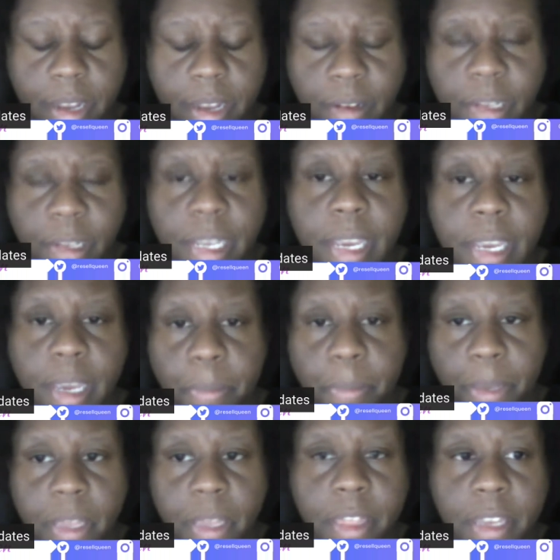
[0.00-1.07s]

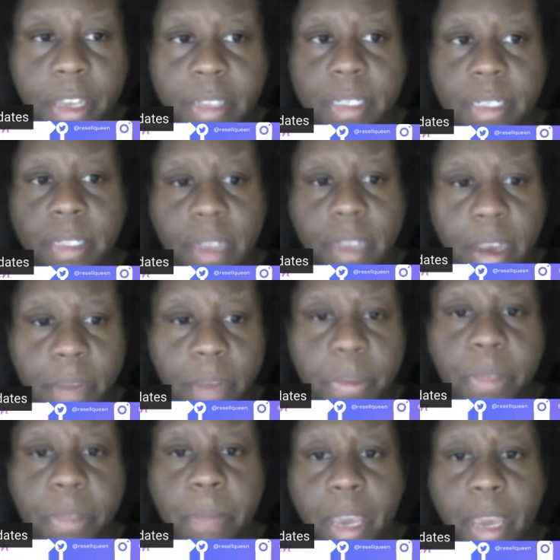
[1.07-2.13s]
keeping things in line with
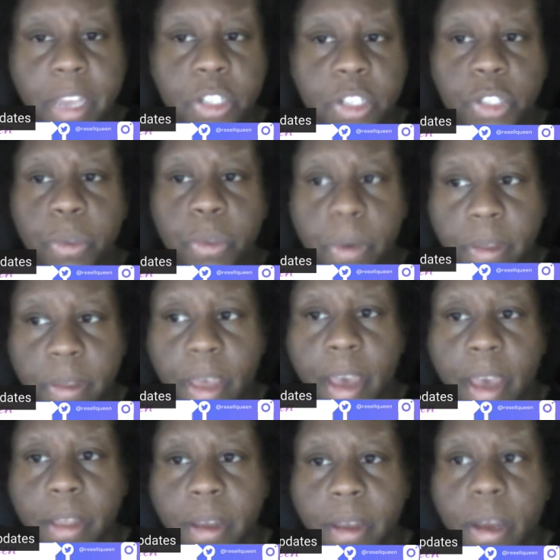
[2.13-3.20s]
making sure
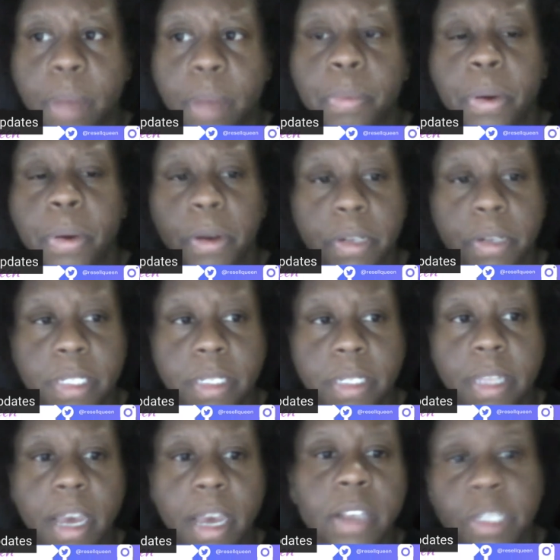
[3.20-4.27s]
that
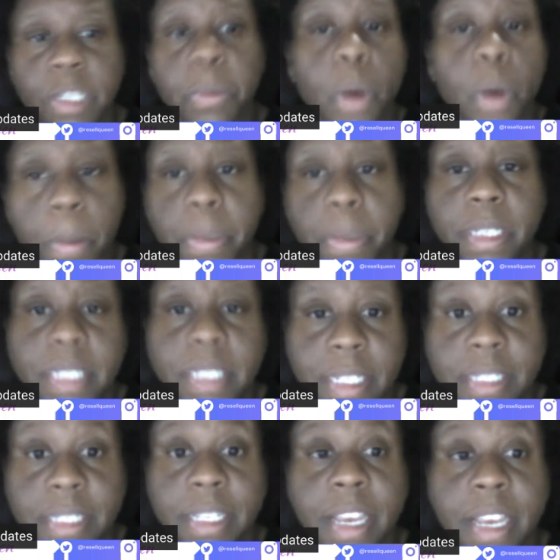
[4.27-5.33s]
that a small business
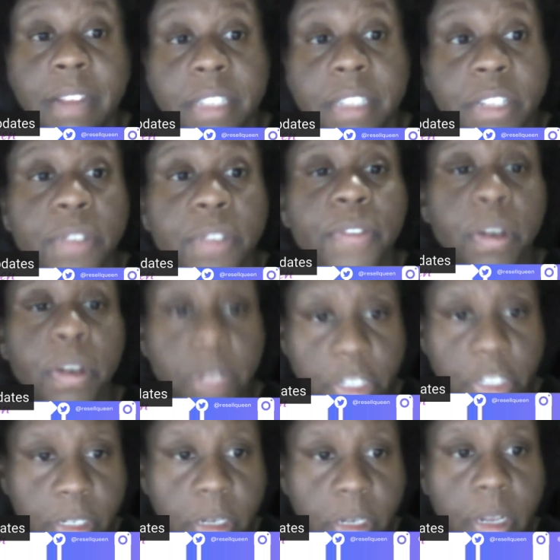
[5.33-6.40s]
can still
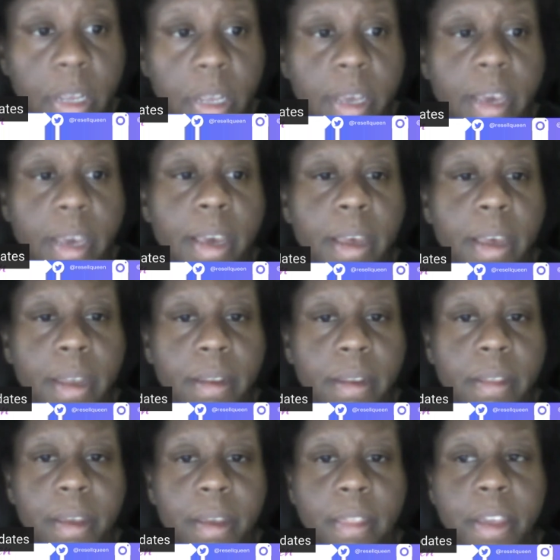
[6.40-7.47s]
function, and
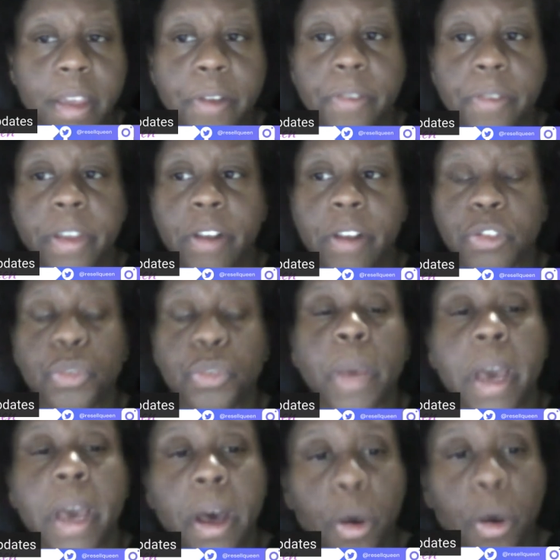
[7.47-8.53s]
that they are there to
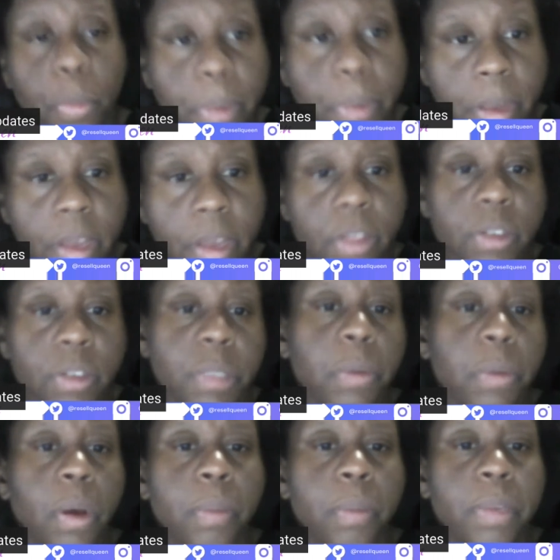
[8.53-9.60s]
help the
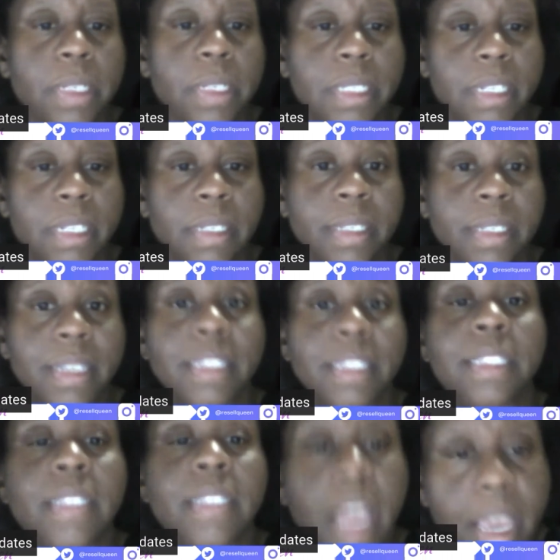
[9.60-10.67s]
small business
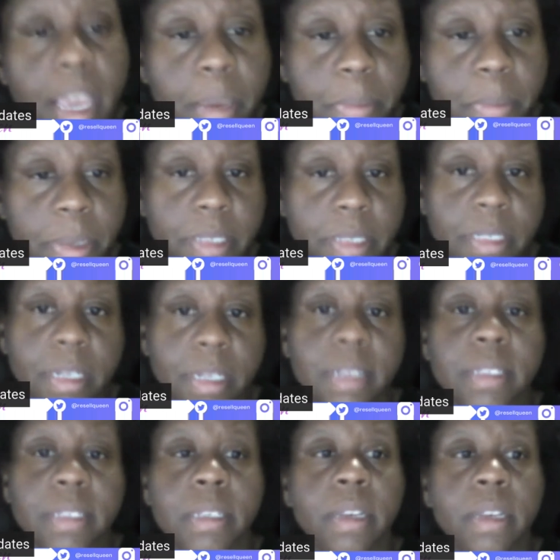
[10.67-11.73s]
stay in business,